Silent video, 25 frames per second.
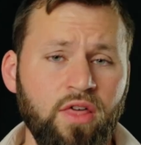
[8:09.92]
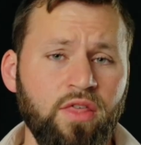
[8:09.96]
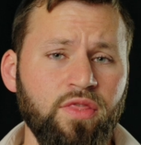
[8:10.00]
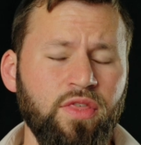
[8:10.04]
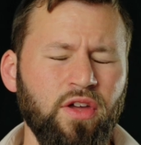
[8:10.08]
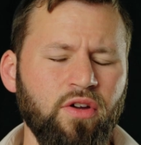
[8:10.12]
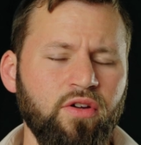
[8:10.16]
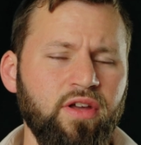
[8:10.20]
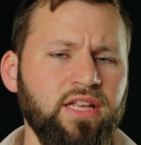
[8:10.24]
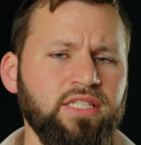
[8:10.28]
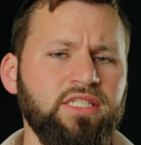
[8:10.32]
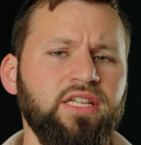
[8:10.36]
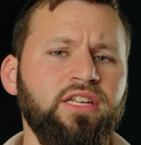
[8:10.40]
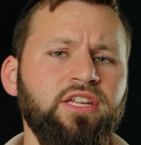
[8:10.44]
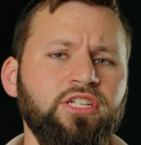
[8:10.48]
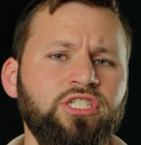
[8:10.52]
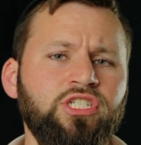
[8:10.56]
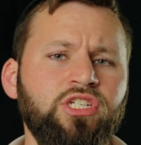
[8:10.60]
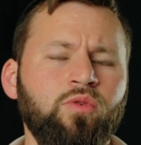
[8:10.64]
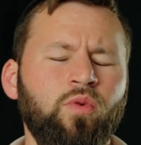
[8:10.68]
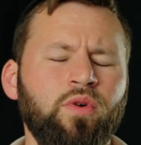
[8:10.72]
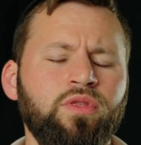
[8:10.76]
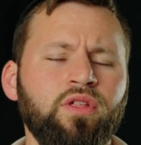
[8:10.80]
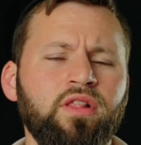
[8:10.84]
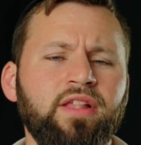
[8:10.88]
There is an
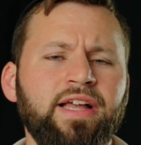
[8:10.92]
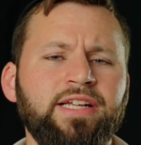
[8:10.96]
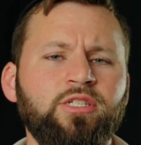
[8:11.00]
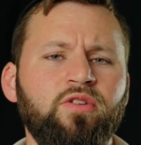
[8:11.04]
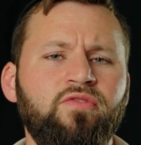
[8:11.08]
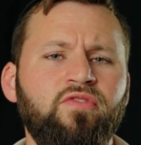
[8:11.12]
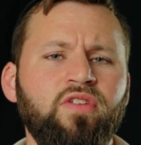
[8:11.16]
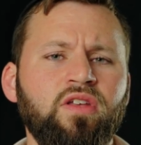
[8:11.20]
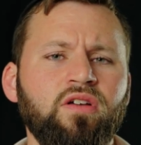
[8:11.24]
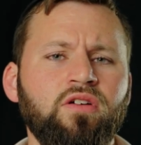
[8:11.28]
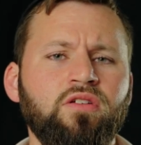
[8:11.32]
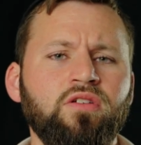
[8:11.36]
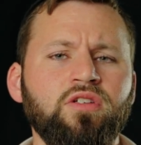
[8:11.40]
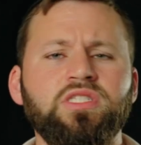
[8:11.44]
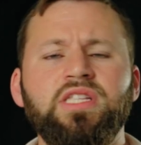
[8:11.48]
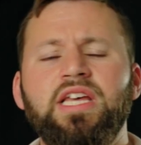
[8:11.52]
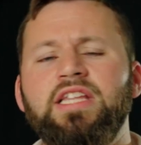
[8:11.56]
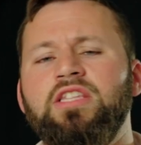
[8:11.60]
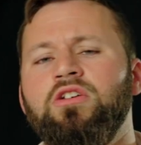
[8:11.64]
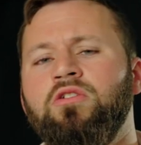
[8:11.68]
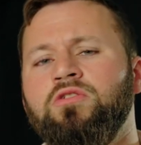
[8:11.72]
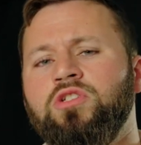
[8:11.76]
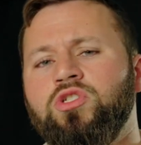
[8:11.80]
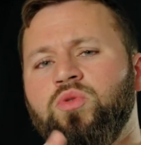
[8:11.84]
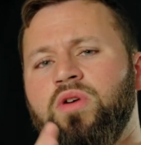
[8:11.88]
issue with electric vehicles. They
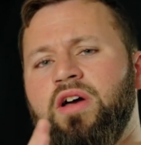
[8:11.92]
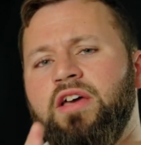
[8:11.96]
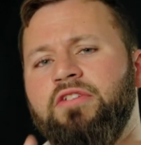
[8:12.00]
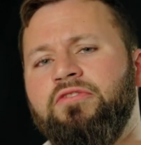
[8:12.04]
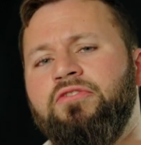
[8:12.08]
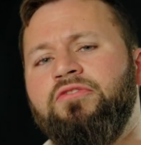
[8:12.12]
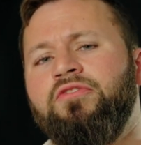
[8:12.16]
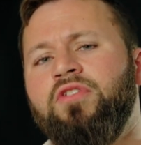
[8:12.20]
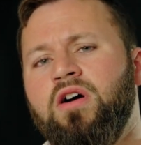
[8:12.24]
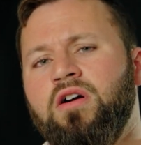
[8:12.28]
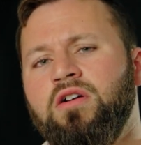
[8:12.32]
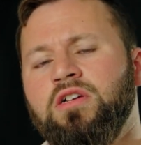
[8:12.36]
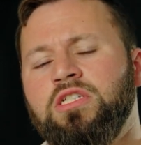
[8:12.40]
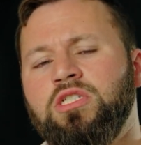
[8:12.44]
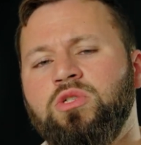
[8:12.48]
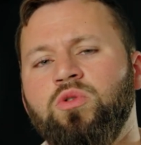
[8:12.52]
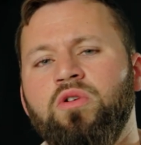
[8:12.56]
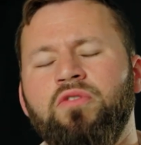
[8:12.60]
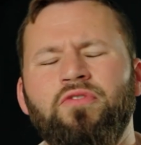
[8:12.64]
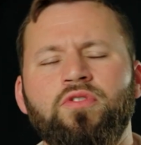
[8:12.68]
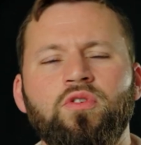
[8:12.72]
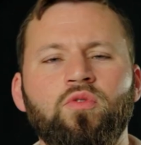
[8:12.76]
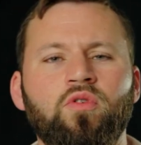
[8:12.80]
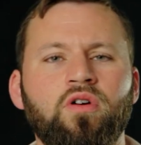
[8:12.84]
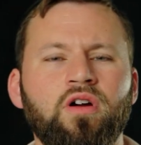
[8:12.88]
don't drive far, so
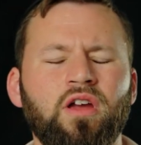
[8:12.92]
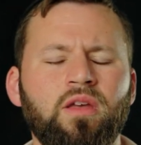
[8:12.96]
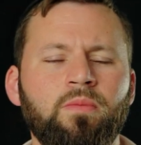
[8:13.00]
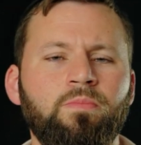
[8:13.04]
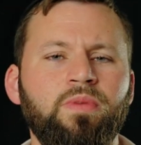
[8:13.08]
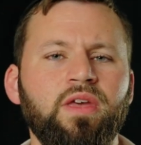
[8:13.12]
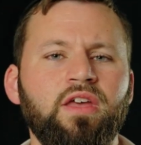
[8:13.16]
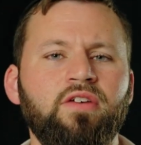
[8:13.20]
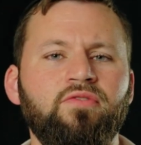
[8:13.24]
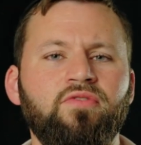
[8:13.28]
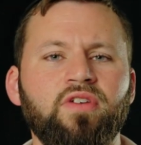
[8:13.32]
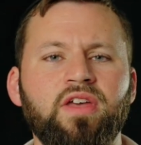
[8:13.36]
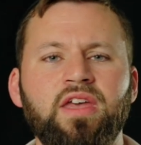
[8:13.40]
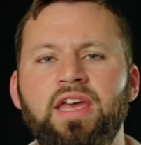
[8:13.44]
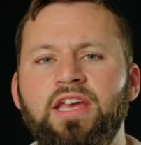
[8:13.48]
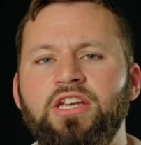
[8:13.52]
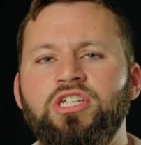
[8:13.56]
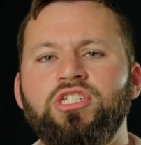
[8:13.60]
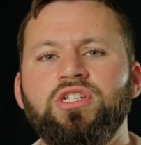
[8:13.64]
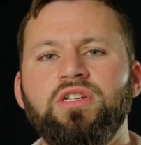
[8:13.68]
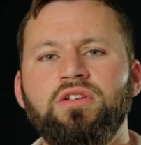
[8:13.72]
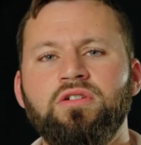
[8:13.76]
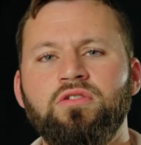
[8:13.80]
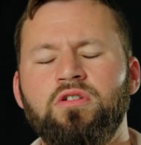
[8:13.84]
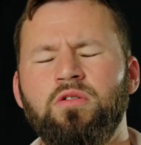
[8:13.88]
if you are a big
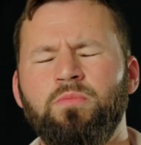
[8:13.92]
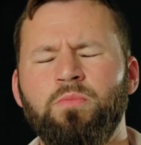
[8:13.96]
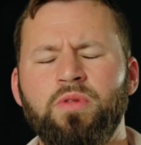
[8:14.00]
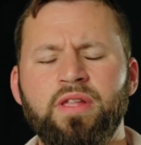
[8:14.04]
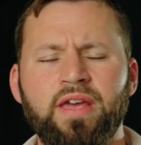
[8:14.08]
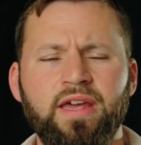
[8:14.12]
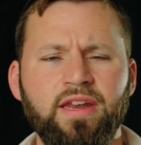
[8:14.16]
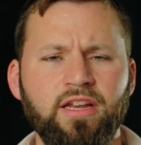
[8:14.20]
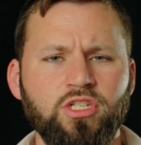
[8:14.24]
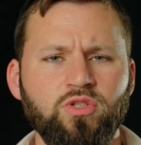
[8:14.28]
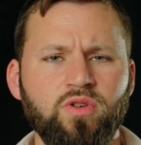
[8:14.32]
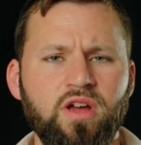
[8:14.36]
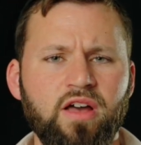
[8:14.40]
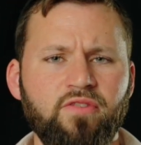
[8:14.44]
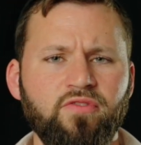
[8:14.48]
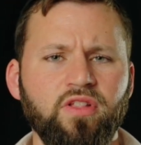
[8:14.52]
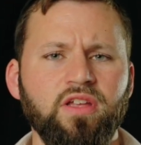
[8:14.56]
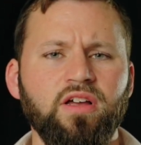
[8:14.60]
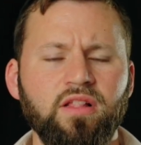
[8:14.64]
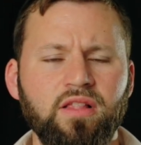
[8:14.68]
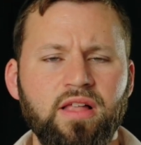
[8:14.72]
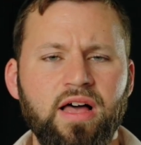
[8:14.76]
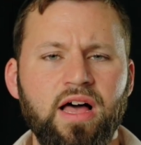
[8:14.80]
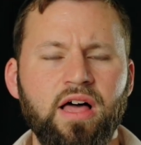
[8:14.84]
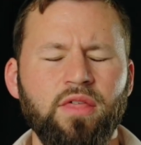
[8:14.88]
vacationer or plan on traveling
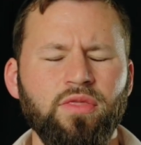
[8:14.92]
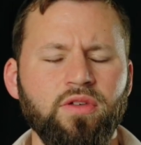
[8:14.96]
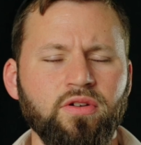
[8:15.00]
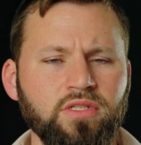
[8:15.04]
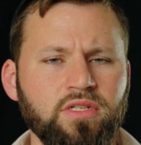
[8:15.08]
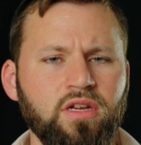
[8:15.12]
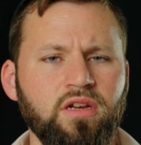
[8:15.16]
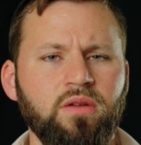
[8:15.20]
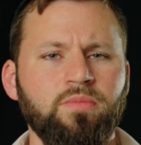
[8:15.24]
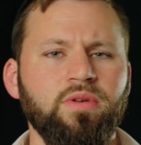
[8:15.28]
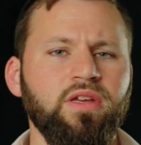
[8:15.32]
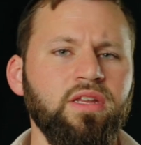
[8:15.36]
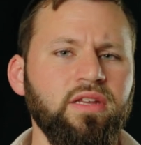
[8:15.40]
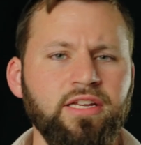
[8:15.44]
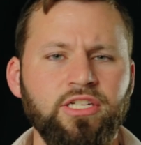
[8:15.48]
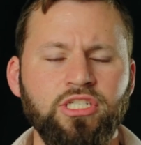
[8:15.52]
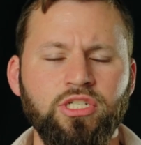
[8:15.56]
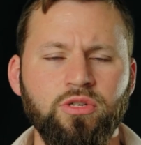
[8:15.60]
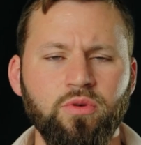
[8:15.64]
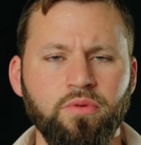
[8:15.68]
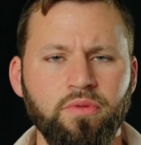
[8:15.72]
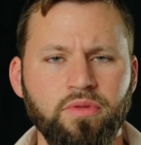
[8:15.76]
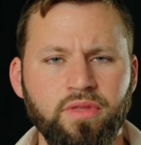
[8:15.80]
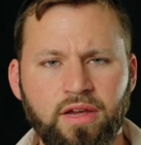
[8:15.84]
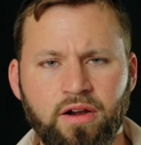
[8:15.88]
a lot, there's going to be an
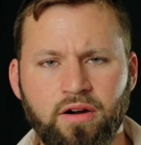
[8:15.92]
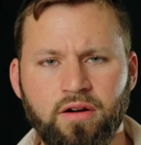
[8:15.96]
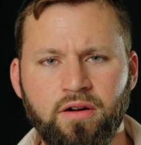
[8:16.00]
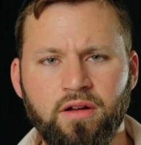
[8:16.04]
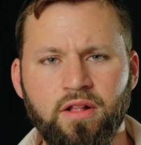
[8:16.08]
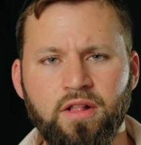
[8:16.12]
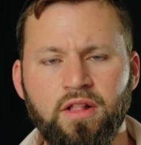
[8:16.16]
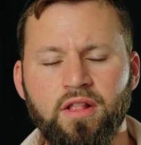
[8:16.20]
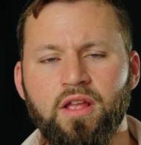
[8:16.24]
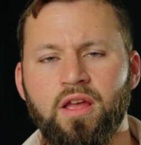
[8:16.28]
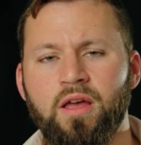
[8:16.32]
issue there.